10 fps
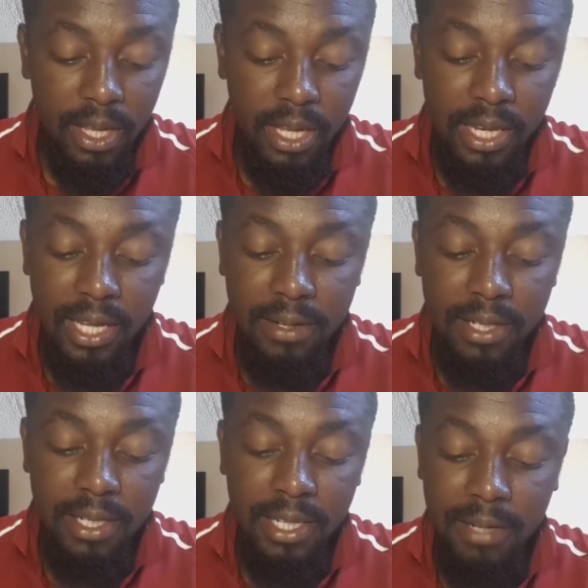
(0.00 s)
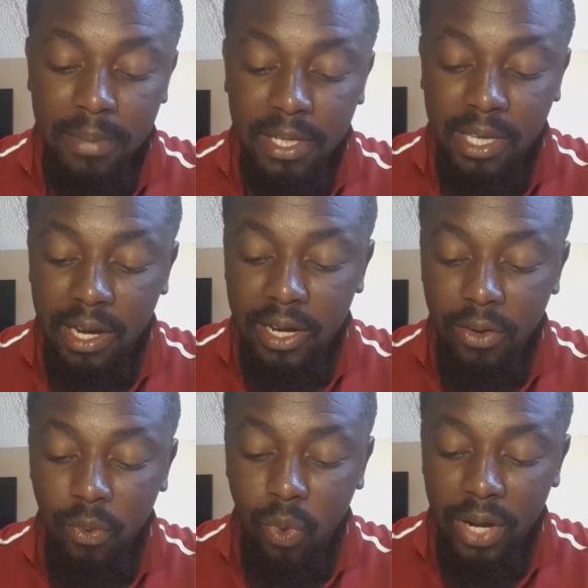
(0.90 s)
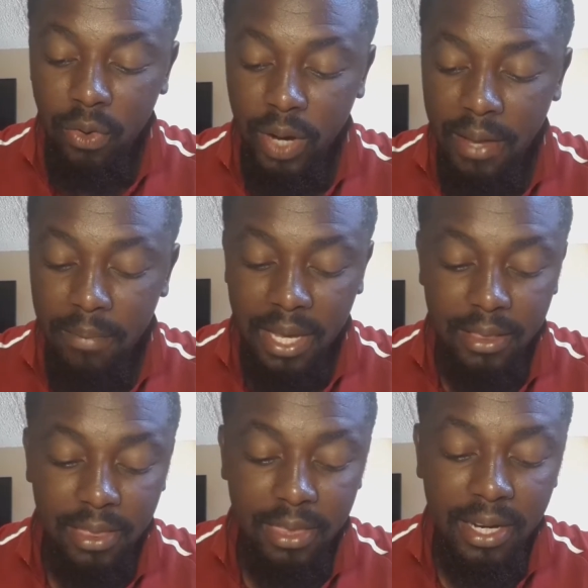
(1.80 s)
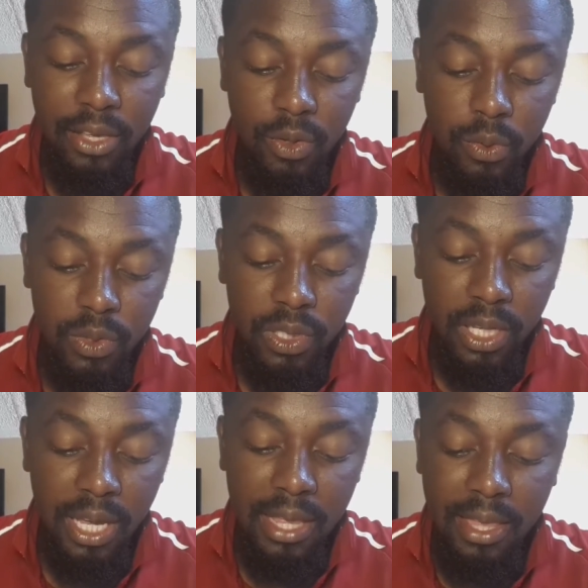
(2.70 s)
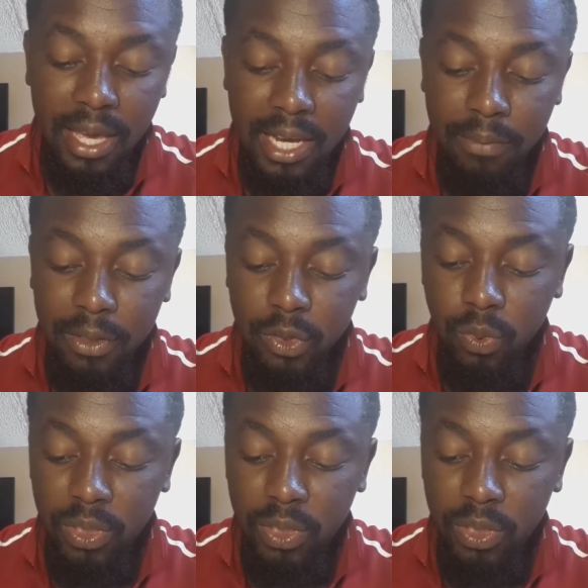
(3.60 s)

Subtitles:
It had been carrying one ram and 3 ewes, and the animals